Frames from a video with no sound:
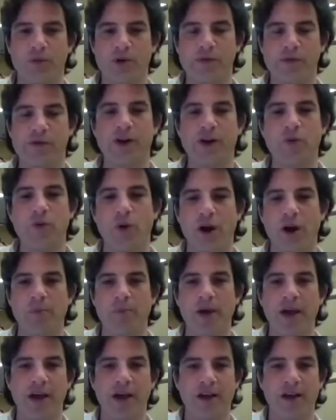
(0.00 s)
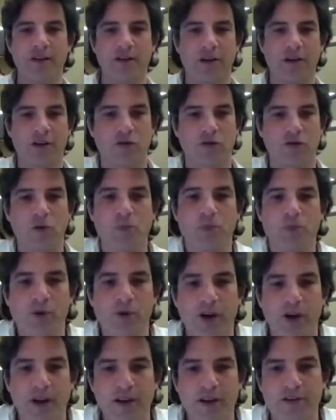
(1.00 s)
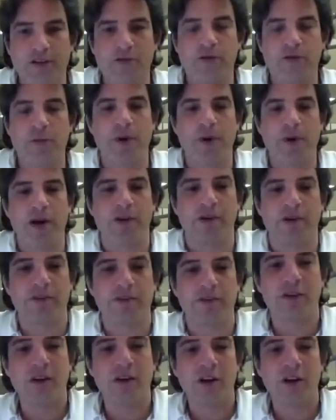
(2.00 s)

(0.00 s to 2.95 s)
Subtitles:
really want to make it super easy for parents